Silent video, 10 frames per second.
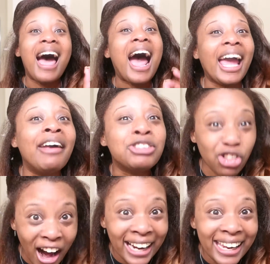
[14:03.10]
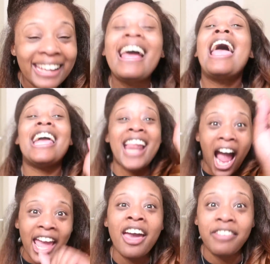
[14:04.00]
I have tried it and
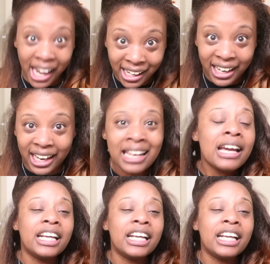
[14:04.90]
I have hated it.